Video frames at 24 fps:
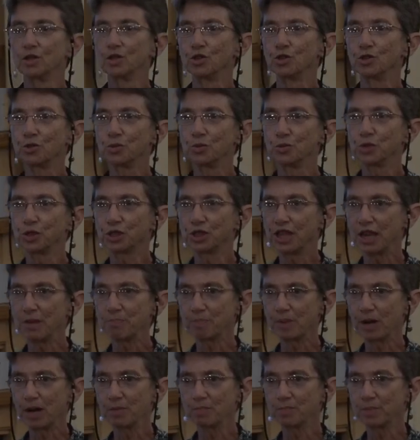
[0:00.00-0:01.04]
to step
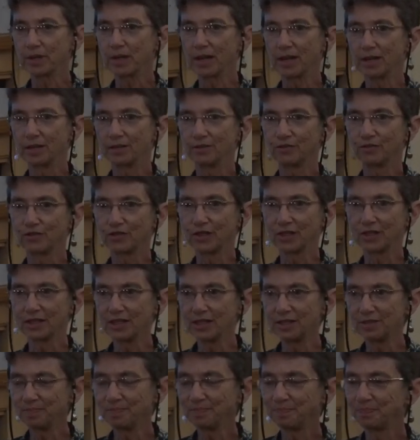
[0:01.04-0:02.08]
up and fill
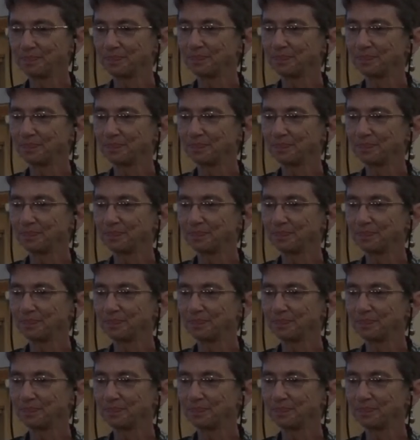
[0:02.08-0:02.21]
in,